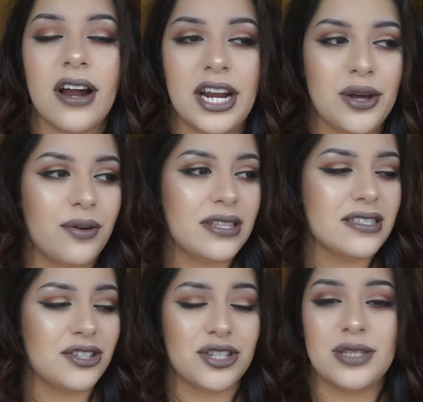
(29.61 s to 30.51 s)
I know it's
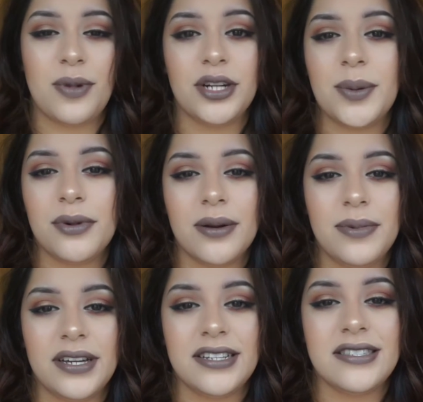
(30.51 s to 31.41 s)
such a small number,
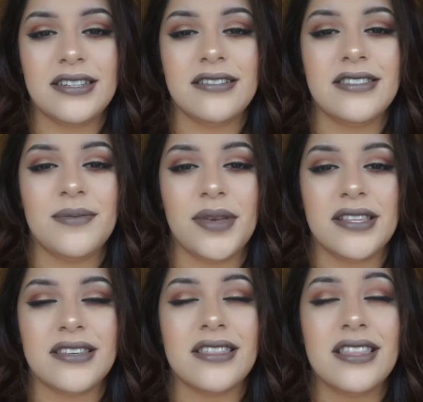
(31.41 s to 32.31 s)
but it seriously
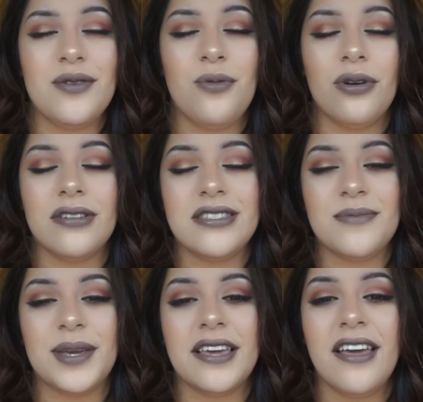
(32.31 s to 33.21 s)
means the world to
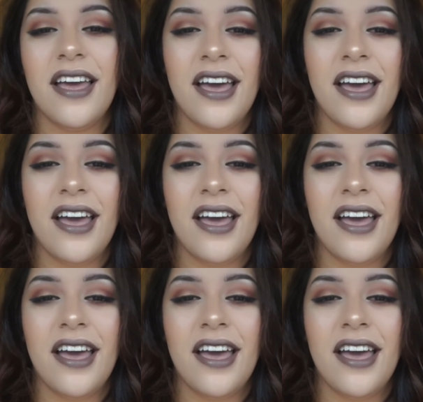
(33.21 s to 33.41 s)
me.